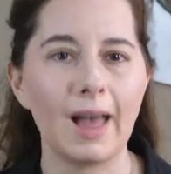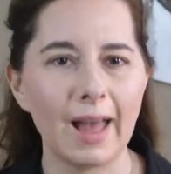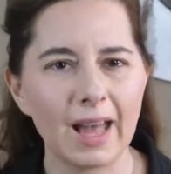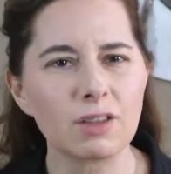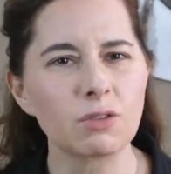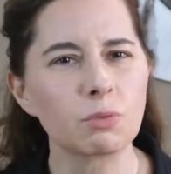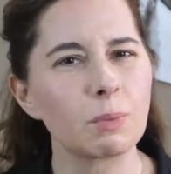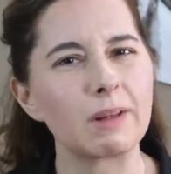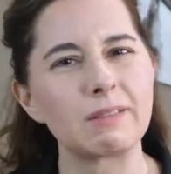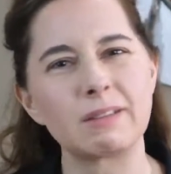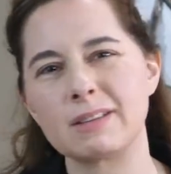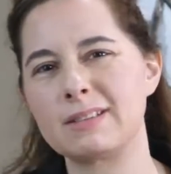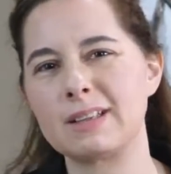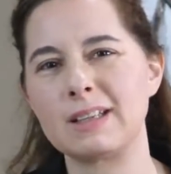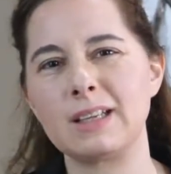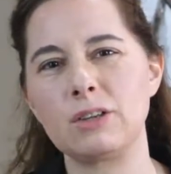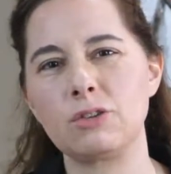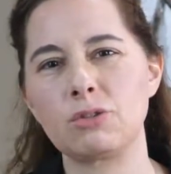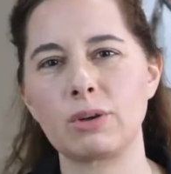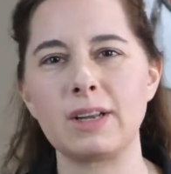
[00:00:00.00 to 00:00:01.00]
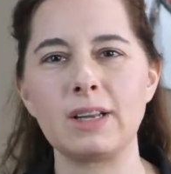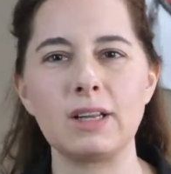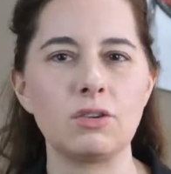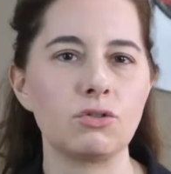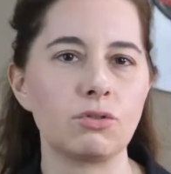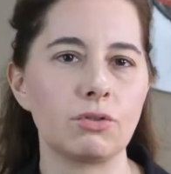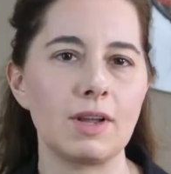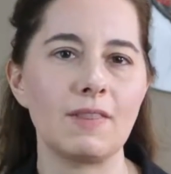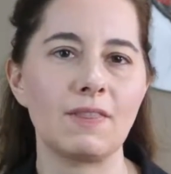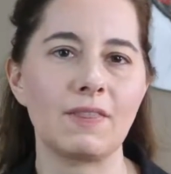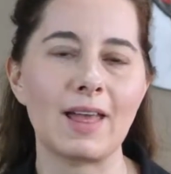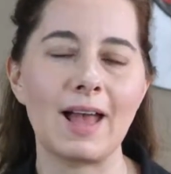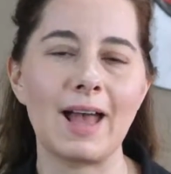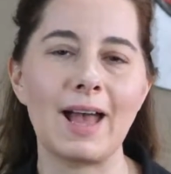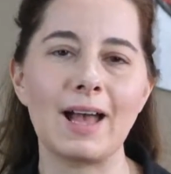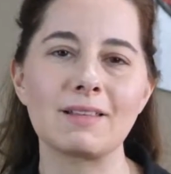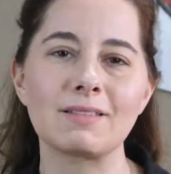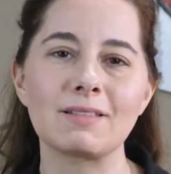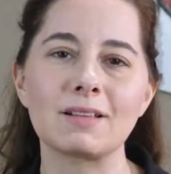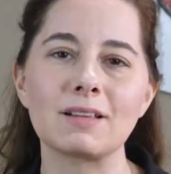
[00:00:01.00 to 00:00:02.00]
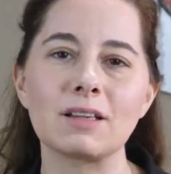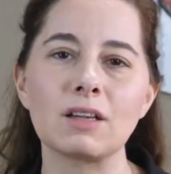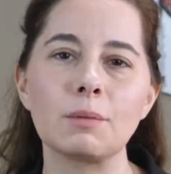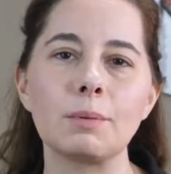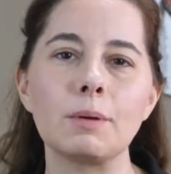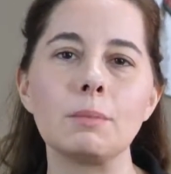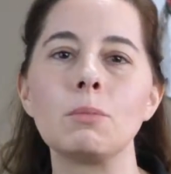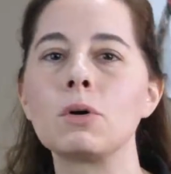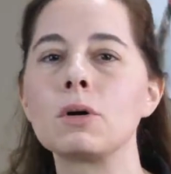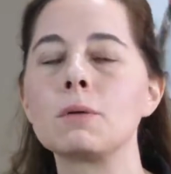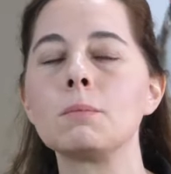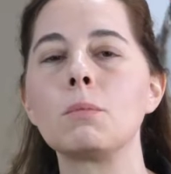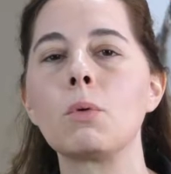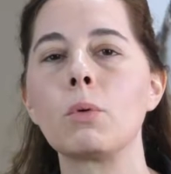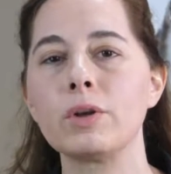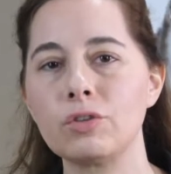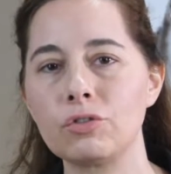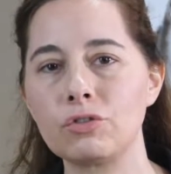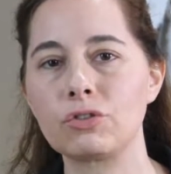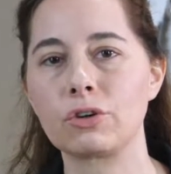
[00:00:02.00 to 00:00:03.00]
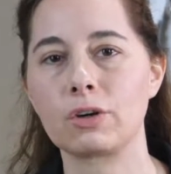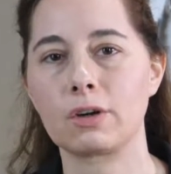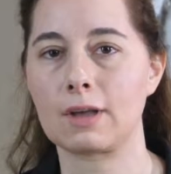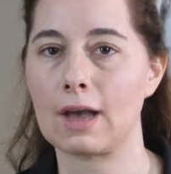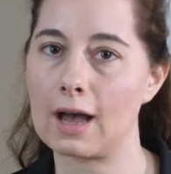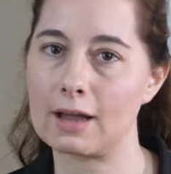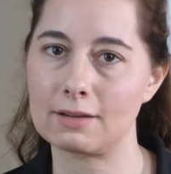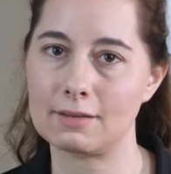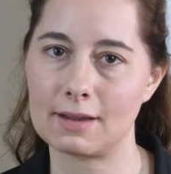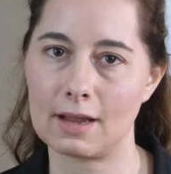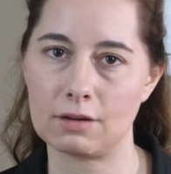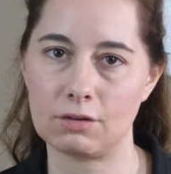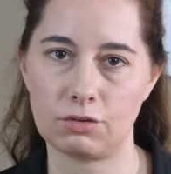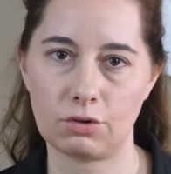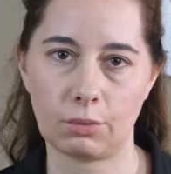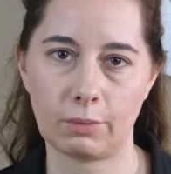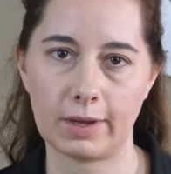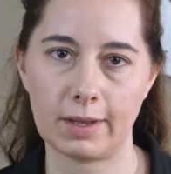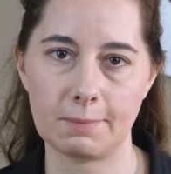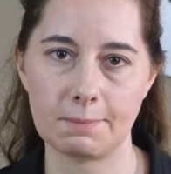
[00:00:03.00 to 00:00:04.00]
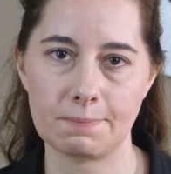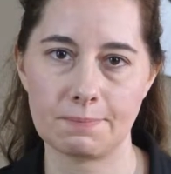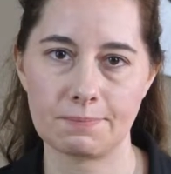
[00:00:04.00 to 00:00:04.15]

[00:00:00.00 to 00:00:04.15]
as well as any training treat that has a little bit more moisture content to it.